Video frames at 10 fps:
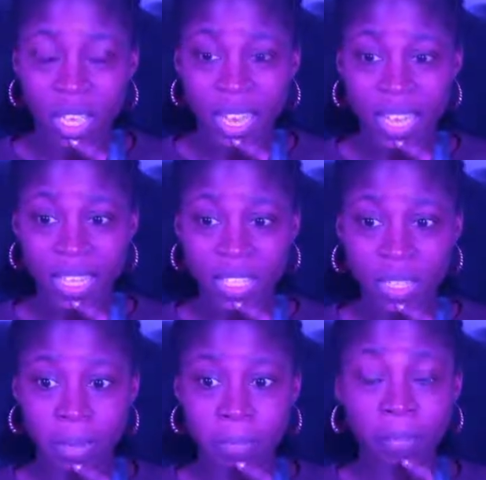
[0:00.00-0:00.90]
It's
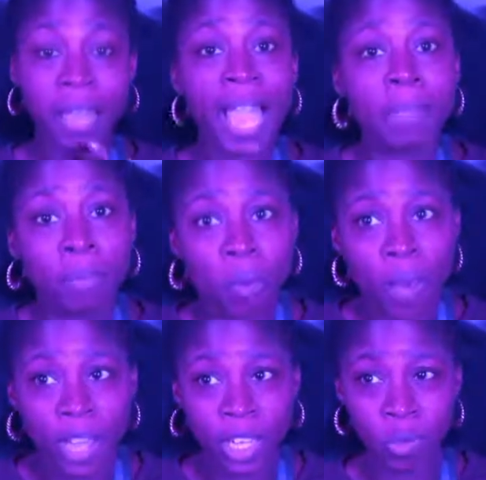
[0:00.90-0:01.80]
the black
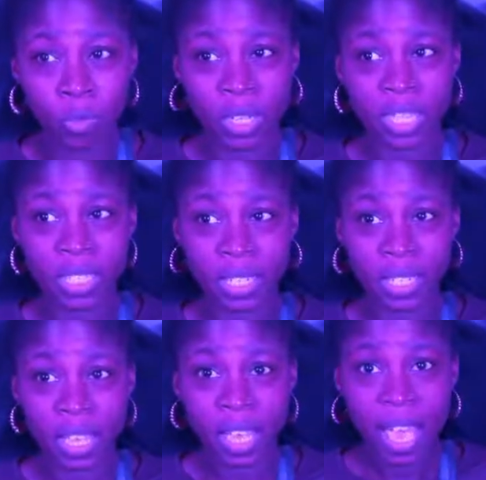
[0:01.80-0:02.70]
boy who doesn't
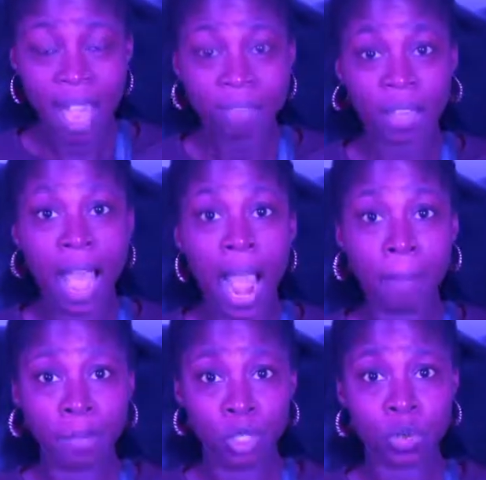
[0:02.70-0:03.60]
have the
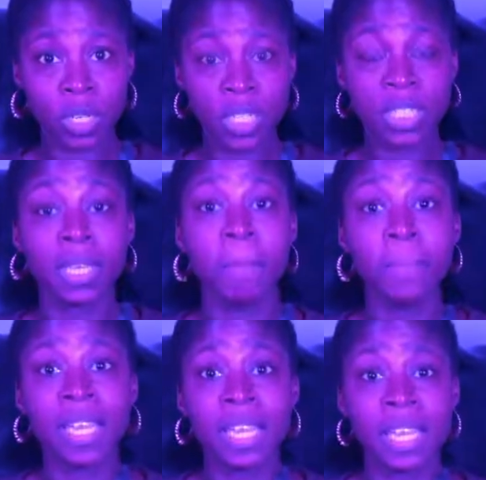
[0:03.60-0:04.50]
opportunity to
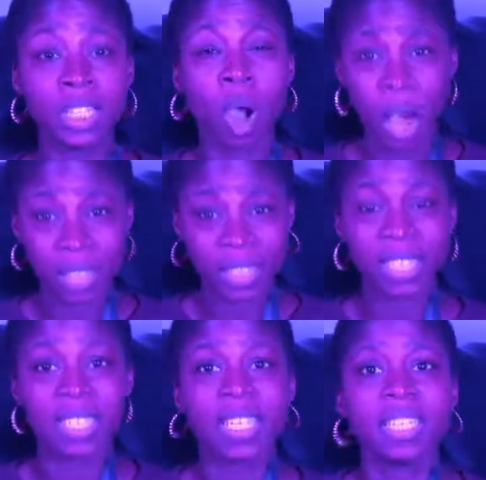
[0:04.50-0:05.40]
be his
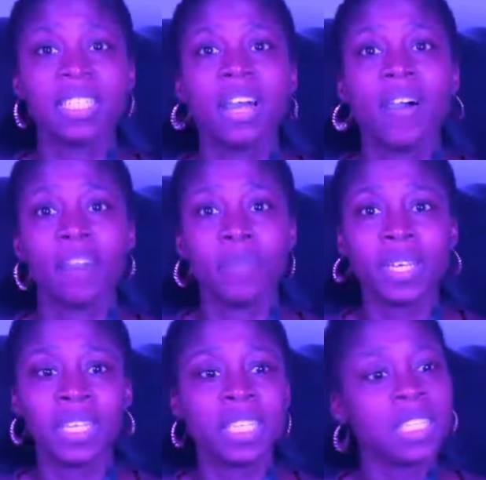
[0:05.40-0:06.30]
authentic self,
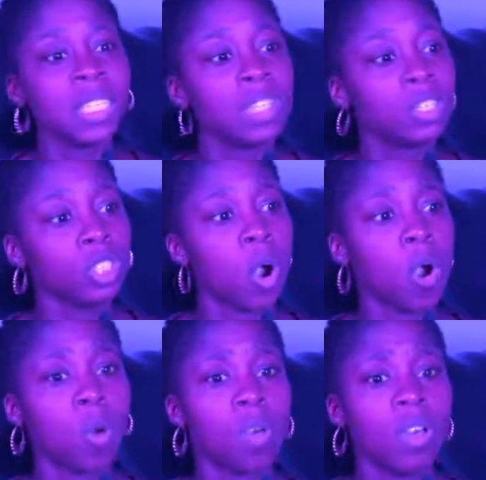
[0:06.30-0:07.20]
because he's either
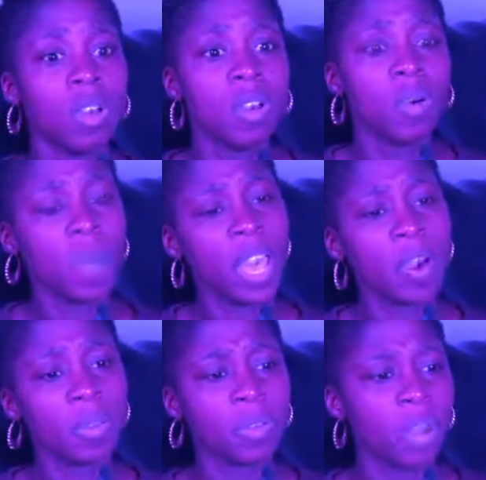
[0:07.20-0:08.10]
told,
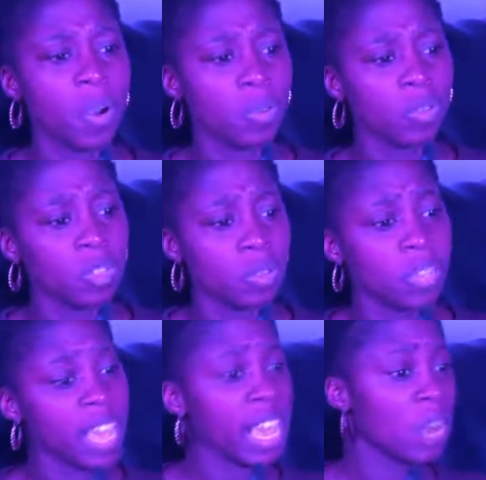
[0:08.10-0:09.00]
well, you
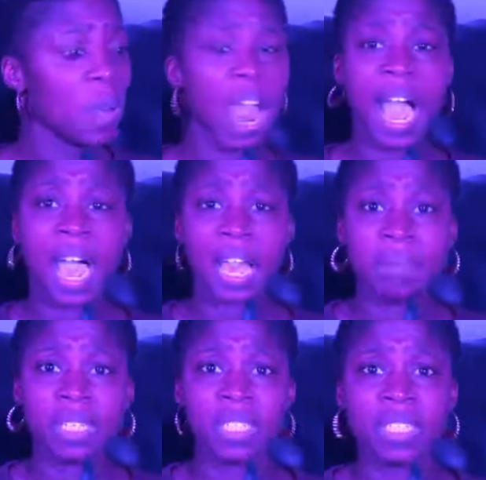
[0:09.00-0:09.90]
can't cry
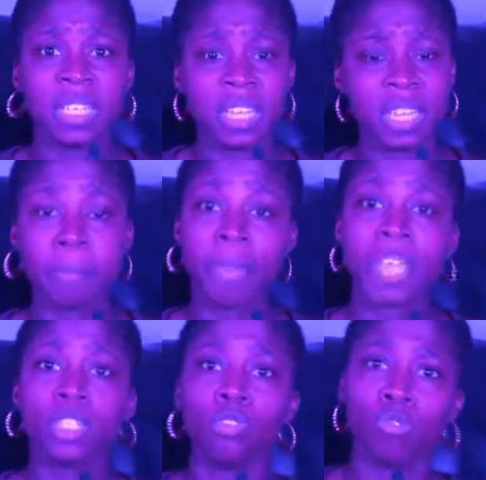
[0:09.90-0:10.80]
because that
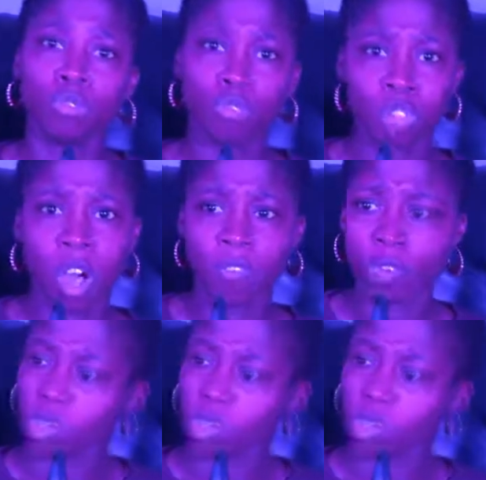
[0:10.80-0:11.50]
makes you too soft, or you